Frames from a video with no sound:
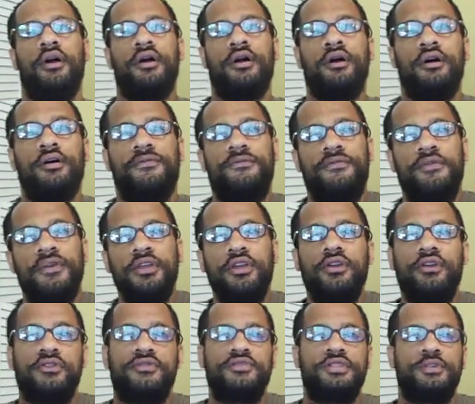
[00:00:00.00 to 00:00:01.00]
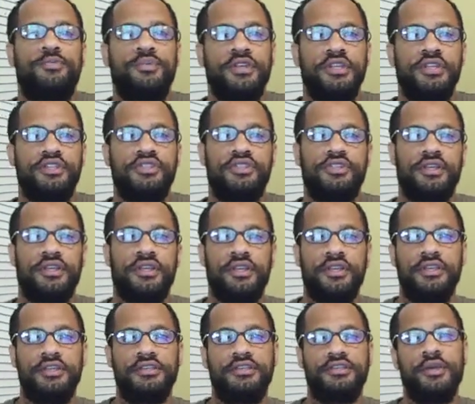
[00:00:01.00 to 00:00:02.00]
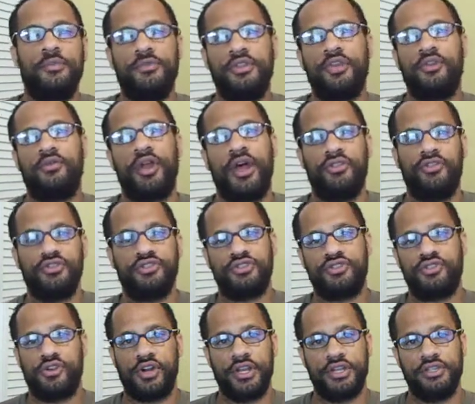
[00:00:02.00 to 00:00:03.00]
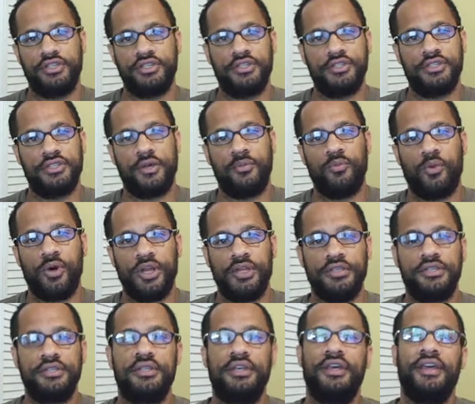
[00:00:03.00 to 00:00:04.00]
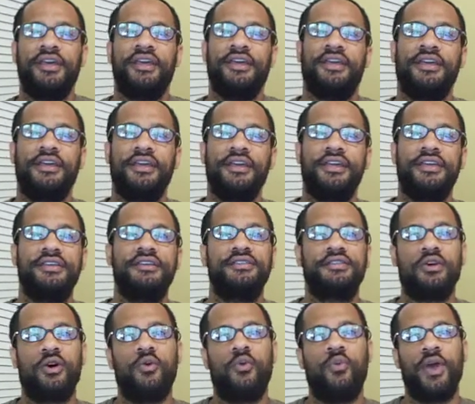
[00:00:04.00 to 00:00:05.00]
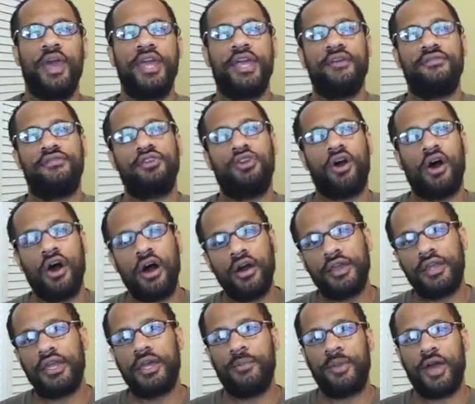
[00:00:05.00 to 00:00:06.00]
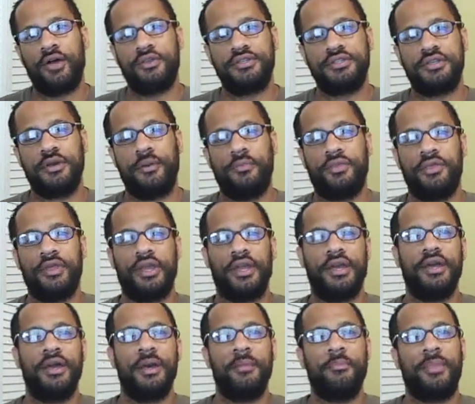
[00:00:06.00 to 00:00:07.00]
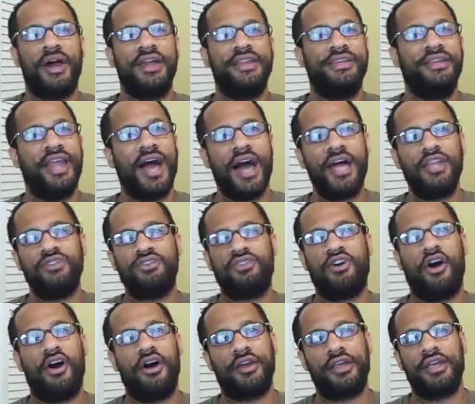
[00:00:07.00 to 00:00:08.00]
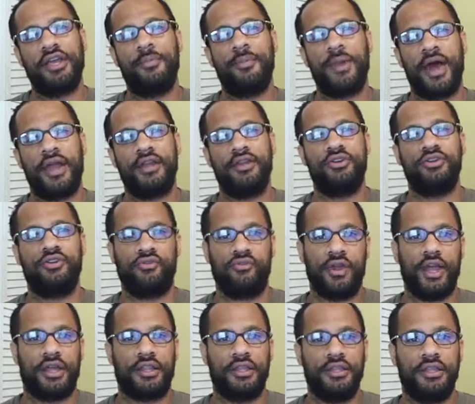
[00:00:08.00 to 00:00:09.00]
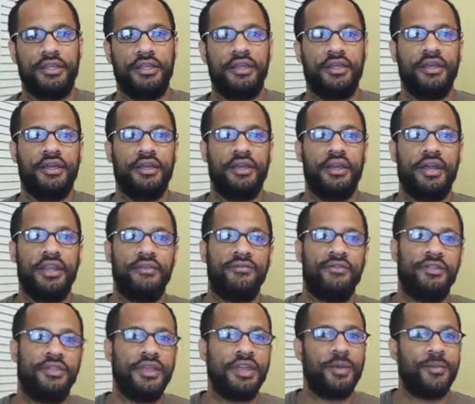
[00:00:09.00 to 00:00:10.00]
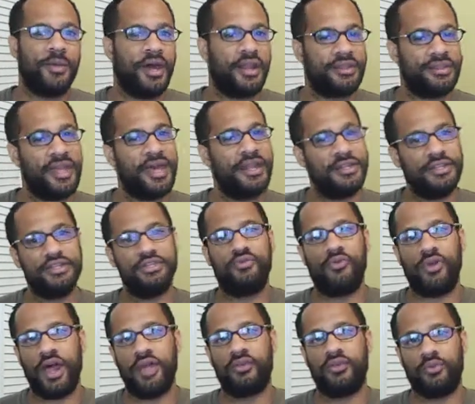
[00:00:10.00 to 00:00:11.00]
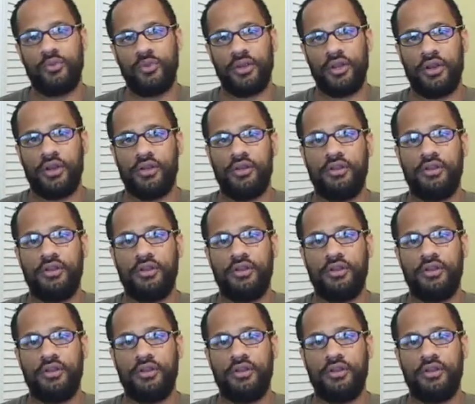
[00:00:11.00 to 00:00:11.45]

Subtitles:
A figure of speech is something rather strange in some ways. It is a way of talking about something by not talking about it directly. And if you think about it, that is rather weird.